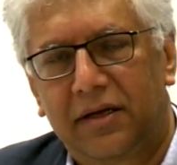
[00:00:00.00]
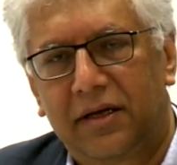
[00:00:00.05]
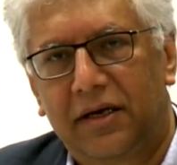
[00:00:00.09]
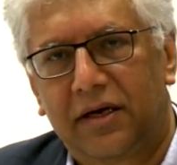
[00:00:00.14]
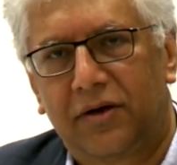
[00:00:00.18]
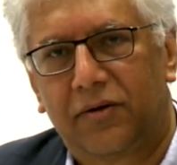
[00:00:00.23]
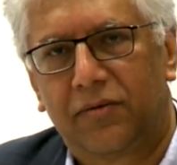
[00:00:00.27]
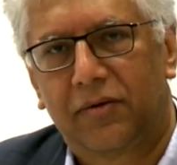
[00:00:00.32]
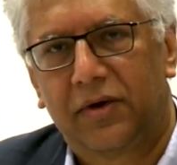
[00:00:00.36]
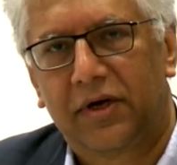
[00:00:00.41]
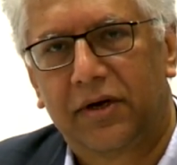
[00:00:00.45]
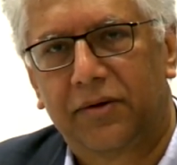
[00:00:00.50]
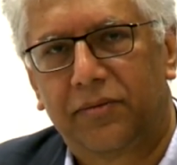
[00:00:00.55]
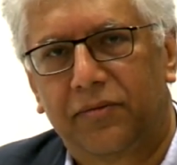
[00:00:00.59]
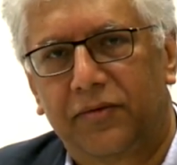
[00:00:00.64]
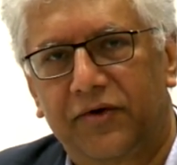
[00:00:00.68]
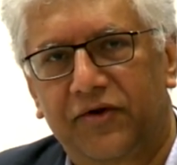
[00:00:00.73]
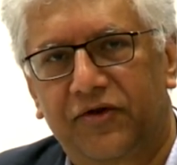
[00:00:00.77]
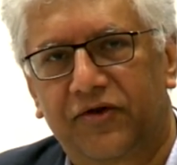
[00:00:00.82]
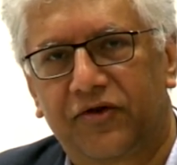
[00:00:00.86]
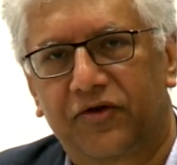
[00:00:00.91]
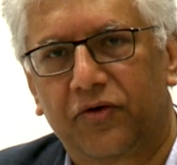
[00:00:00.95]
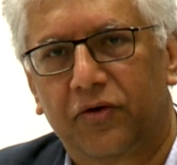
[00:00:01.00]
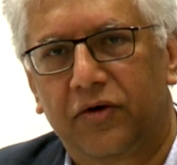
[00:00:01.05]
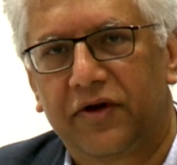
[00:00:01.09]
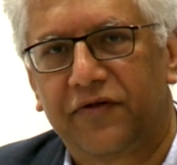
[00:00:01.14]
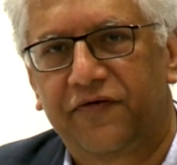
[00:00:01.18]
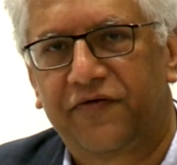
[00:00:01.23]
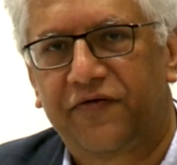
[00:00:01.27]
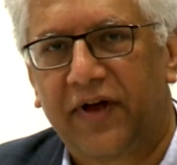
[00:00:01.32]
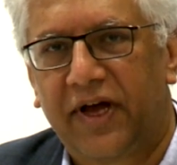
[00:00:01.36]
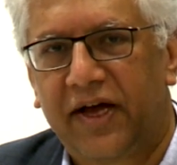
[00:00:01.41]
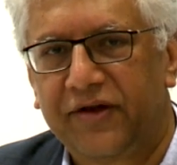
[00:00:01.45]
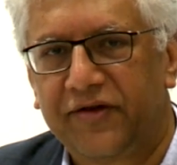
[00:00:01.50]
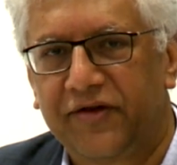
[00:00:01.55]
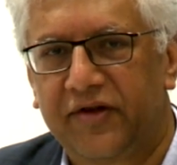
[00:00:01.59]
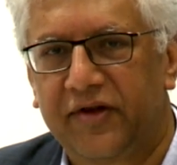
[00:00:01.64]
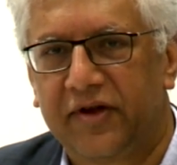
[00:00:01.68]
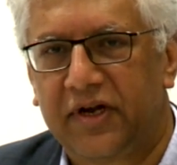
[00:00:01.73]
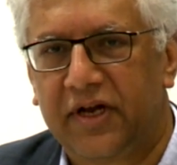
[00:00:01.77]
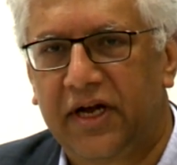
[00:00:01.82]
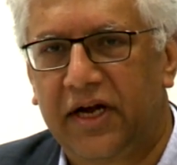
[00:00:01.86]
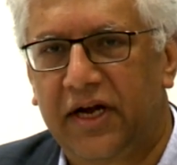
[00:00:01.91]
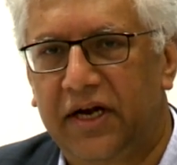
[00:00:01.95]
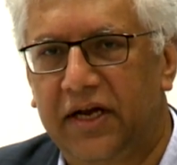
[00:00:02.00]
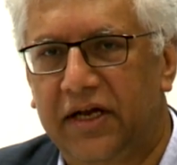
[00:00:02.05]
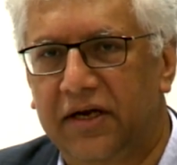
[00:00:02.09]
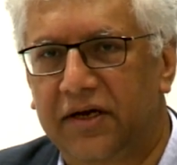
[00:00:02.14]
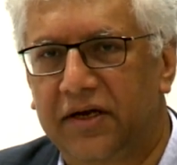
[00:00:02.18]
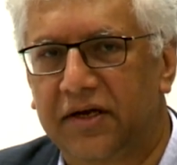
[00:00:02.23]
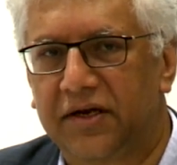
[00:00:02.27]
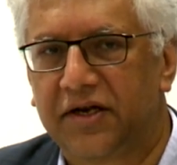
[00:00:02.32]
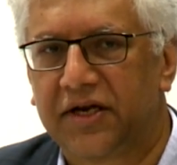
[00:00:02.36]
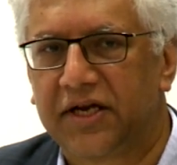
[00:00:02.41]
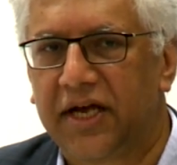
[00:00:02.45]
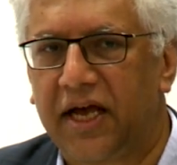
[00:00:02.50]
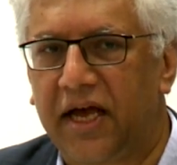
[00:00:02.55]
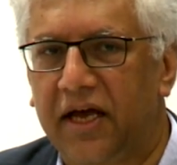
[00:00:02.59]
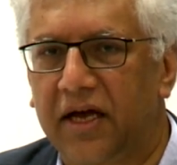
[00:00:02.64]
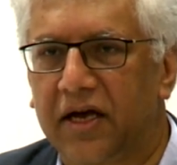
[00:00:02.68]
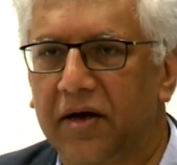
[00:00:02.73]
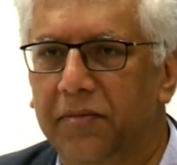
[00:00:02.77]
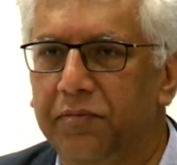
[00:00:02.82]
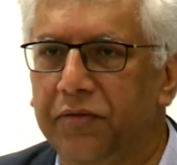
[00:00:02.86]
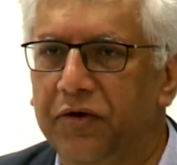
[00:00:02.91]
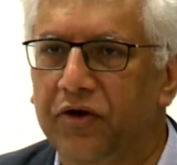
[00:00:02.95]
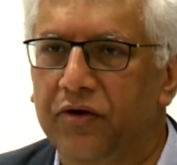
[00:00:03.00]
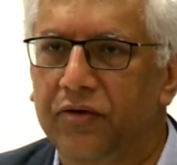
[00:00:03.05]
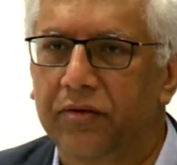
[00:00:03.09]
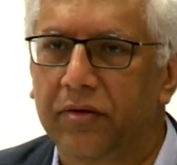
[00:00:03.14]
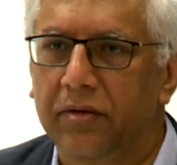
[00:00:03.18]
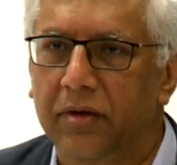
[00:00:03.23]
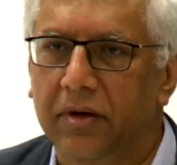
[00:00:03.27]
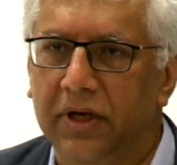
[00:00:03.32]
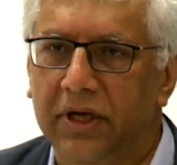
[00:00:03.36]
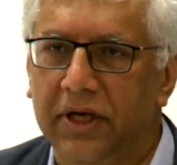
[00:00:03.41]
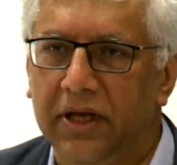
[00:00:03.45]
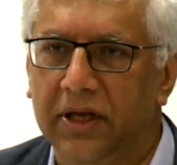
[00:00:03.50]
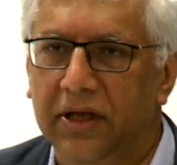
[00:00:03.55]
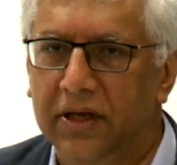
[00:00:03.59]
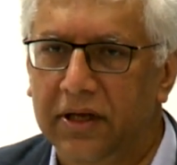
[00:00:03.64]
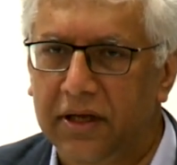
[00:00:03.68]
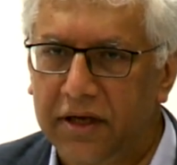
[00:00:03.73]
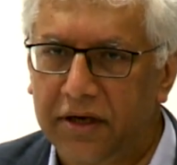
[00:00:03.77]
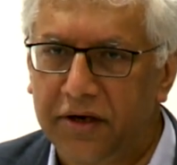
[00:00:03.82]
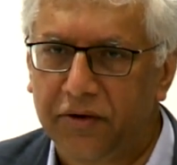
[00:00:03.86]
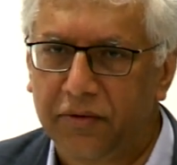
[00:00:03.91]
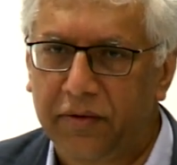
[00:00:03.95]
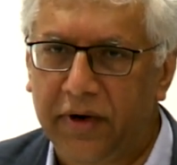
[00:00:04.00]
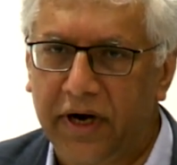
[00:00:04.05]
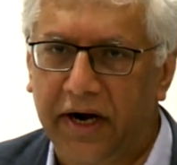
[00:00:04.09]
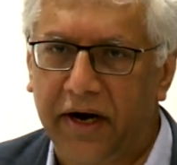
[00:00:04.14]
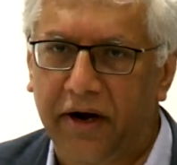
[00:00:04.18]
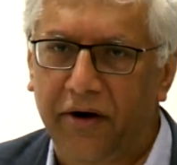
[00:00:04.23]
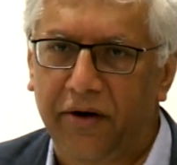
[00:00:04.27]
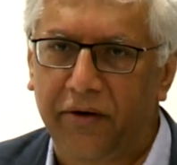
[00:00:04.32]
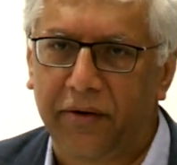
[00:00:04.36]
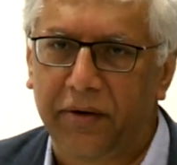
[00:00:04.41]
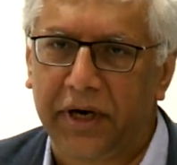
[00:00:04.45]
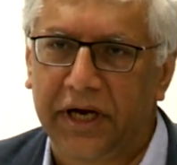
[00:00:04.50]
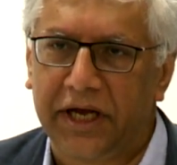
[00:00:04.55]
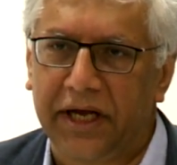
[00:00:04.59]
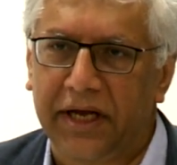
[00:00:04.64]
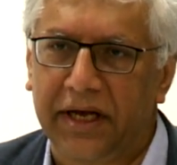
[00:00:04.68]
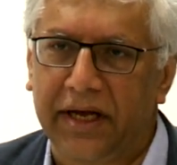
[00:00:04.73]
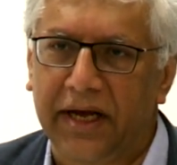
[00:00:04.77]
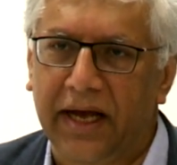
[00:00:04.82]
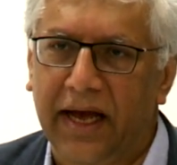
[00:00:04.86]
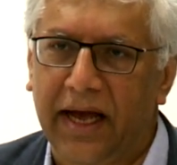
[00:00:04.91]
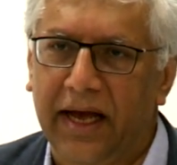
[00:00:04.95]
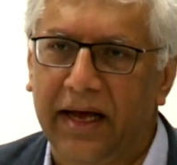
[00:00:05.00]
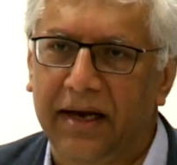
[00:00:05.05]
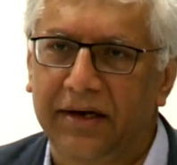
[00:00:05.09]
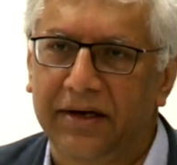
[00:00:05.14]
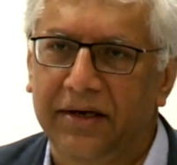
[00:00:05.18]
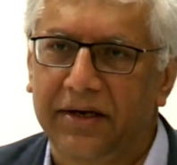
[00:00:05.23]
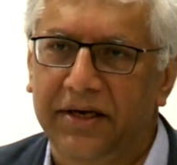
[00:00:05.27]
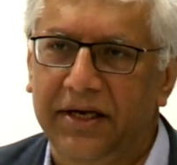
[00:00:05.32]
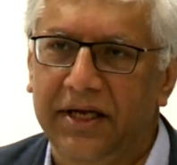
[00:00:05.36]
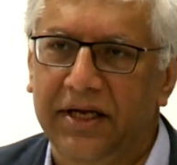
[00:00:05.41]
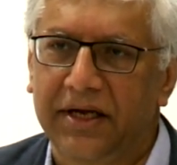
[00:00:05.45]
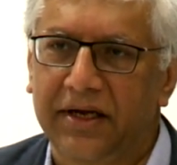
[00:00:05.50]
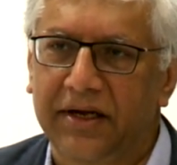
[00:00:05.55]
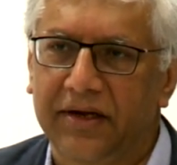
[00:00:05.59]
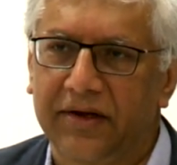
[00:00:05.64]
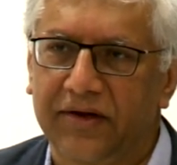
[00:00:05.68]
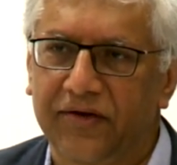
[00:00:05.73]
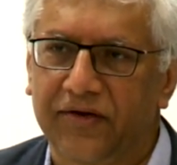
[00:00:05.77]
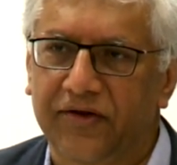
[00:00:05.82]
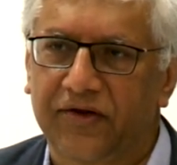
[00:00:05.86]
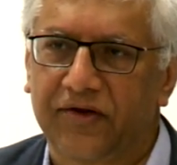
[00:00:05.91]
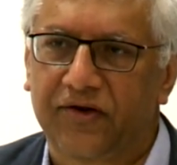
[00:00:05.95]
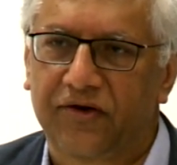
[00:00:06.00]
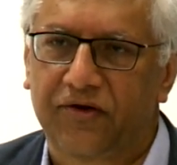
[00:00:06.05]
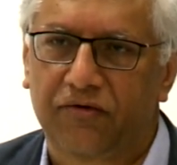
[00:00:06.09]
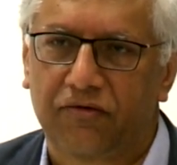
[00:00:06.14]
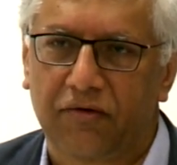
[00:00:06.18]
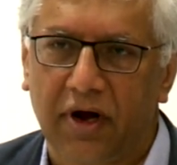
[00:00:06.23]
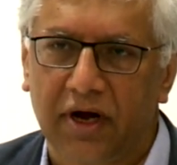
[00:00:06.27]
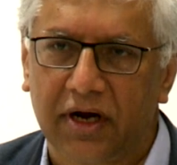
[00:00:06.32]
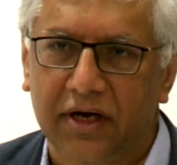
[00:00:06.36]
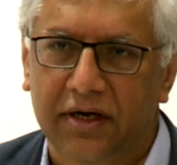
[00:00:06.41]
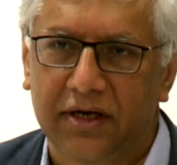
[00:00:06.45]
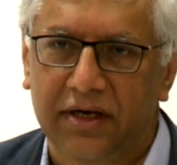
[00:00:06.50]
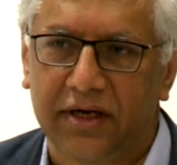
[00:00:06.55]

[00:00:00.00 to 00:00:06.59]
you know, it was sort of fascinating to take a purely literary and deconstructive